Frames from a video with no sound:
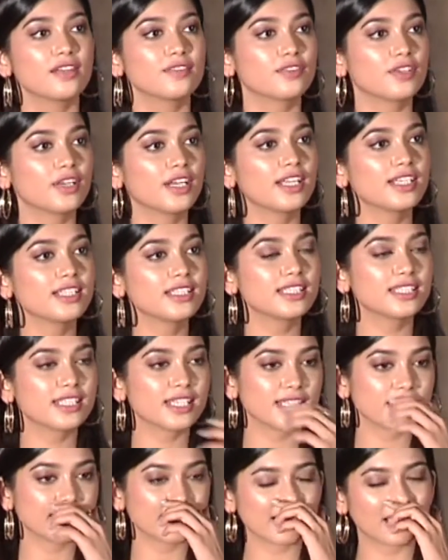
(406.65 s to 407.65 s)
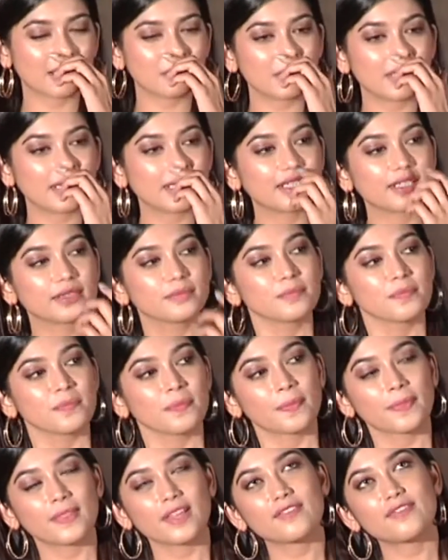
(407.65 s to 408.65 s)
For instance, I mean,
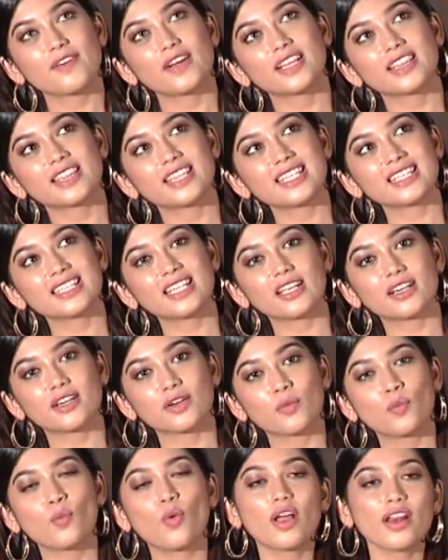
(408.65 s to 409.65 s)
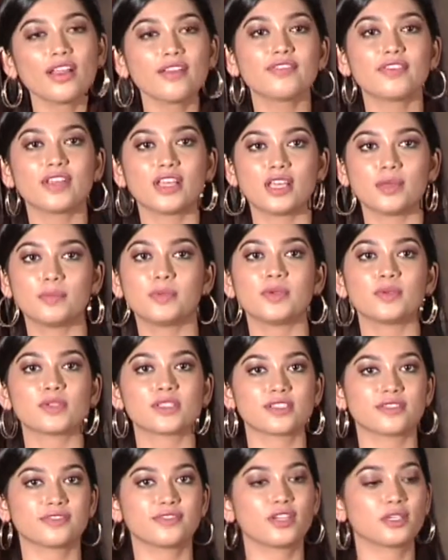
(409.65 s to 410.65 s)
if I think that, what if Hippie
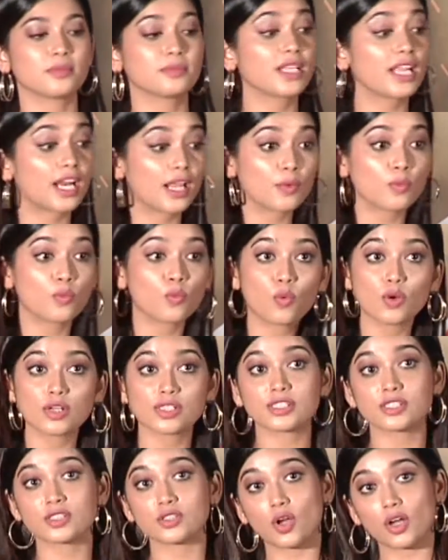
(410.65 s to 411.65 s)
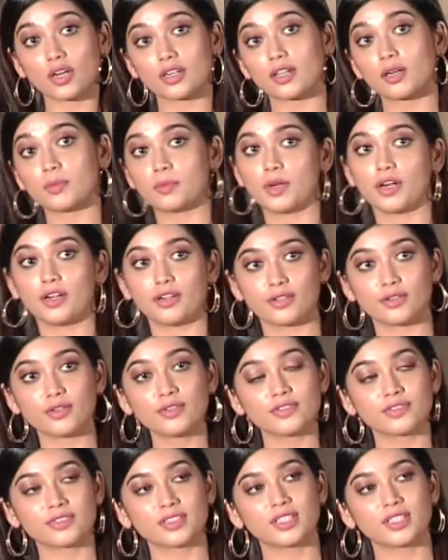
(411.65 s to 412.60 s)
was a film that I was not a part of,